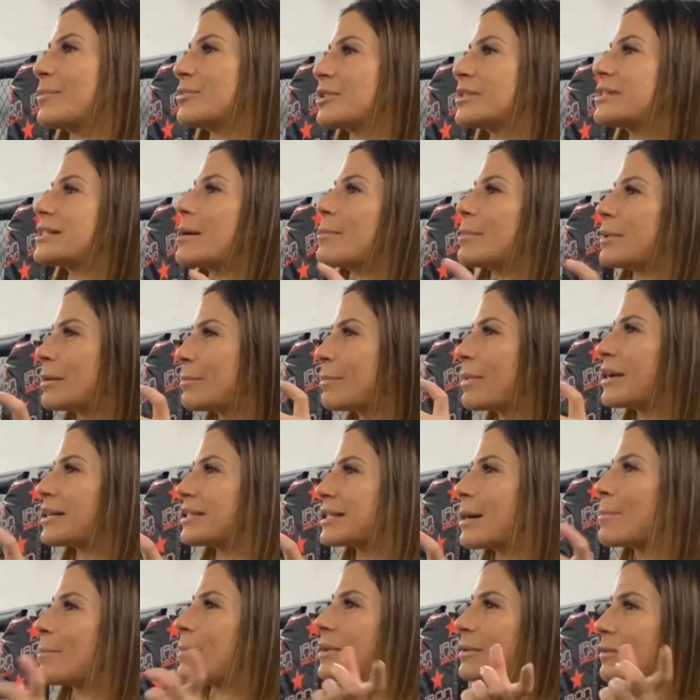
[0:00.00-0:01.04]
So somebody picked
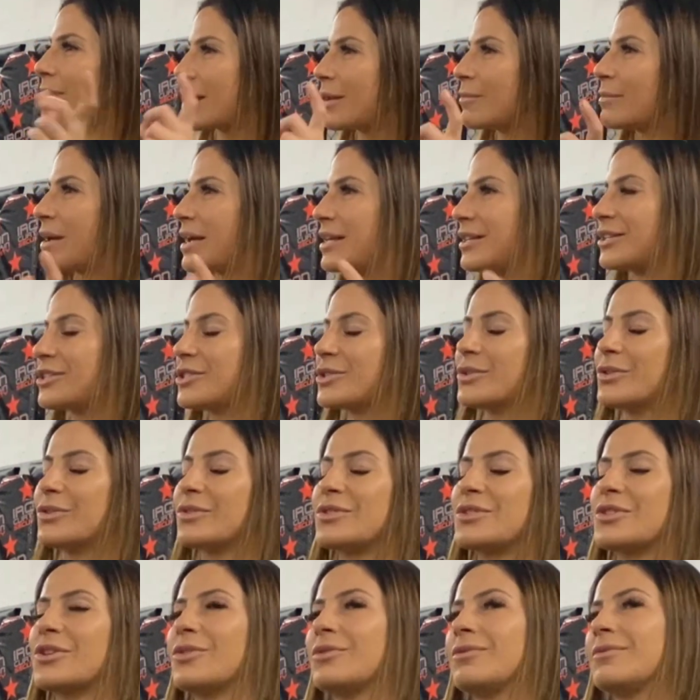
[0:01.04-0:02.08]
up and, and made the two.
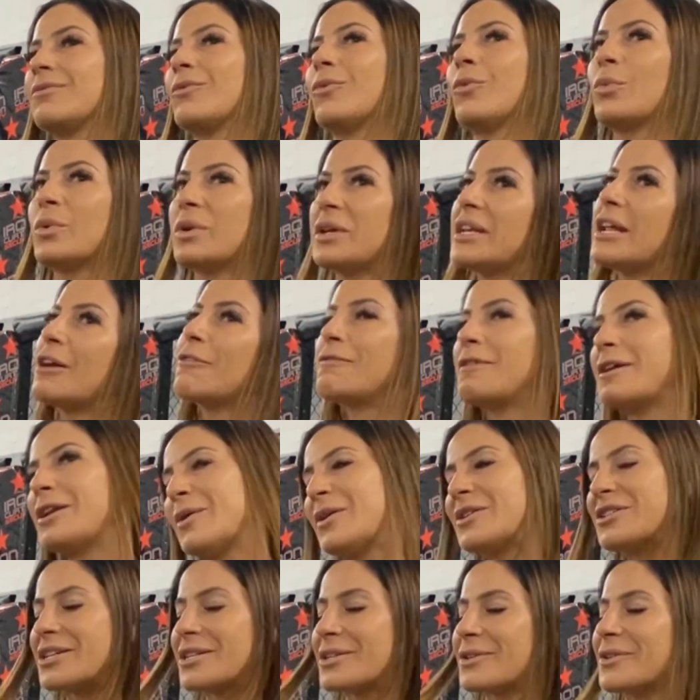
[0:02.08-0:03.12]
So we yeah. now follow
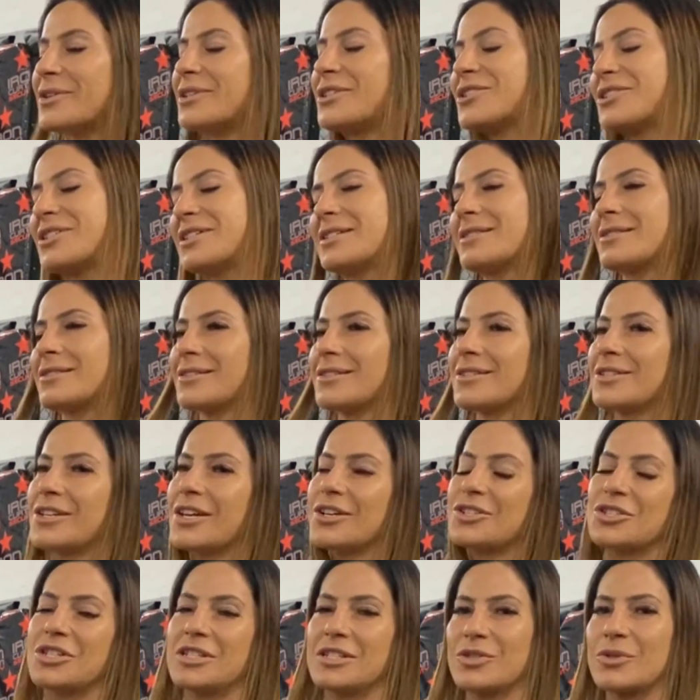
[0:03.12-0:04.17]
each other, and she's yeah,
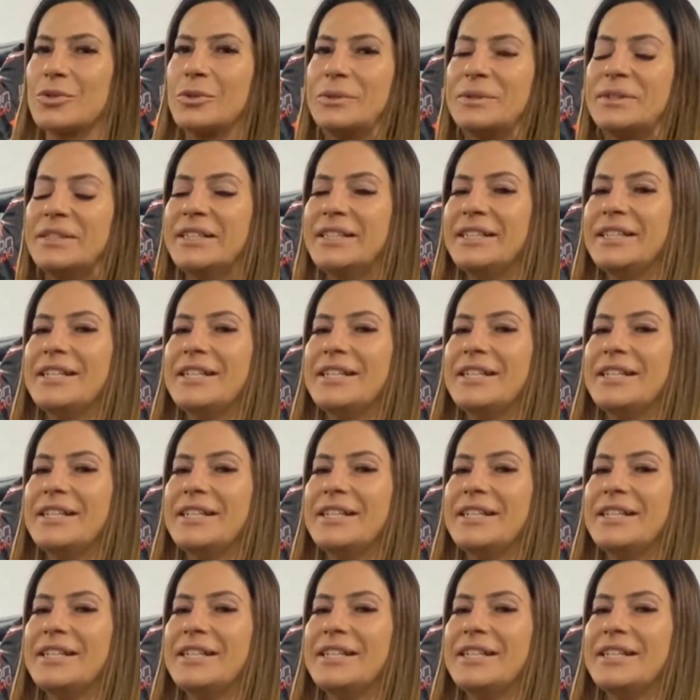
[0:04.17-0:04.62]
she's cool.